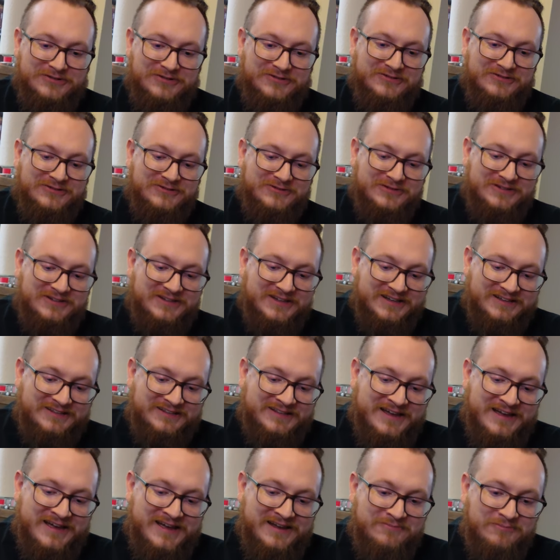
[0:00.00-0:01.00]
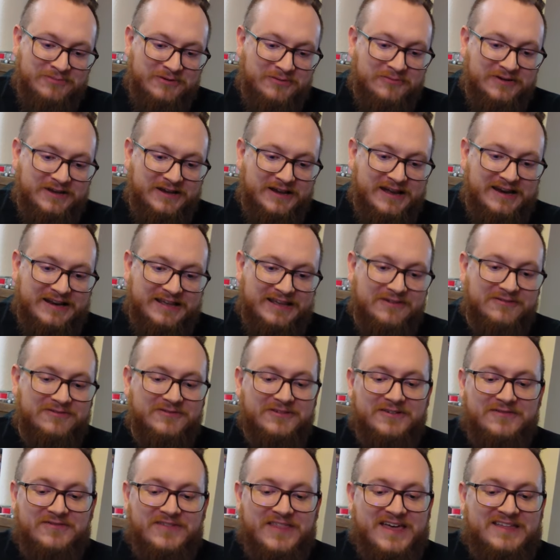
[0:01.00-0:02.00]
don't do it like that. But we got to get
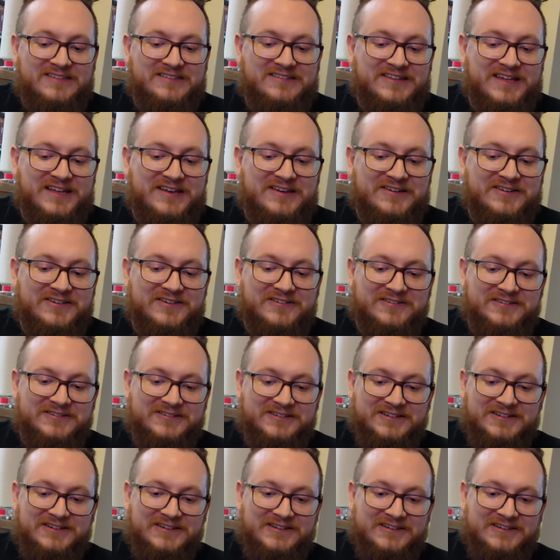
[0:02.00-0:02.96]
rid of that Sentinel.